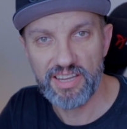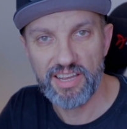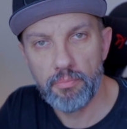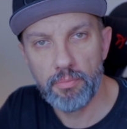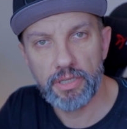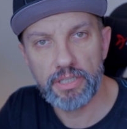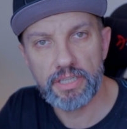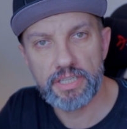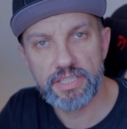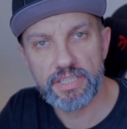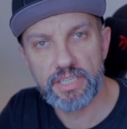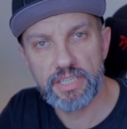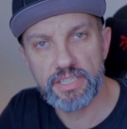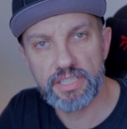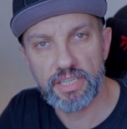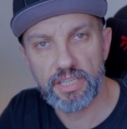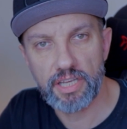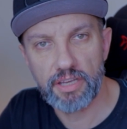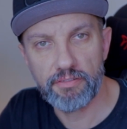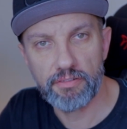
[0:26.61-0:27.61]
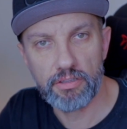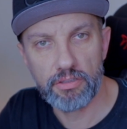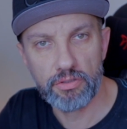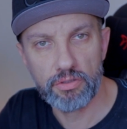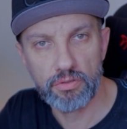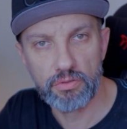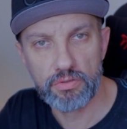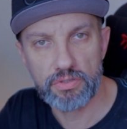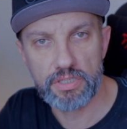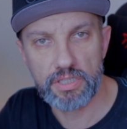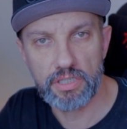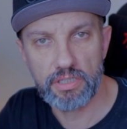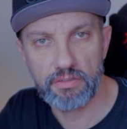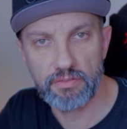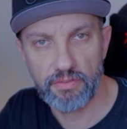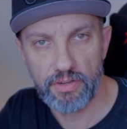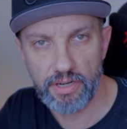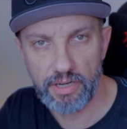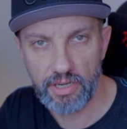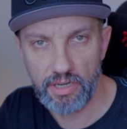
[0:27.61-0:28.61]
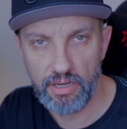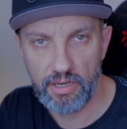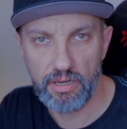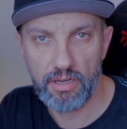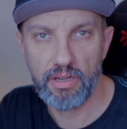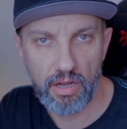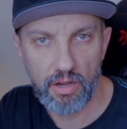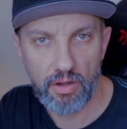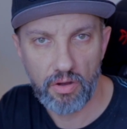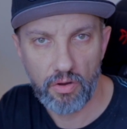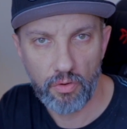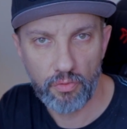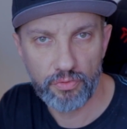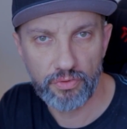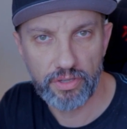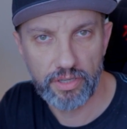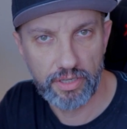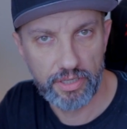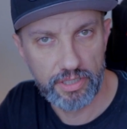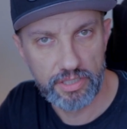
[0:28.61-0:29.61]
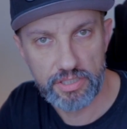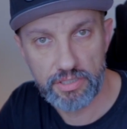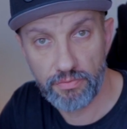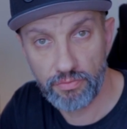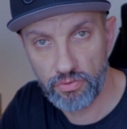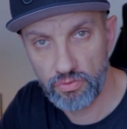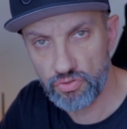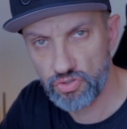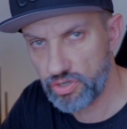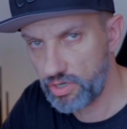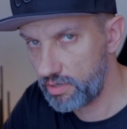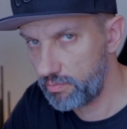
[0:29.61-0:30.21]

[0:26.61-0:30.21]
But I see that I will use it very often in the future,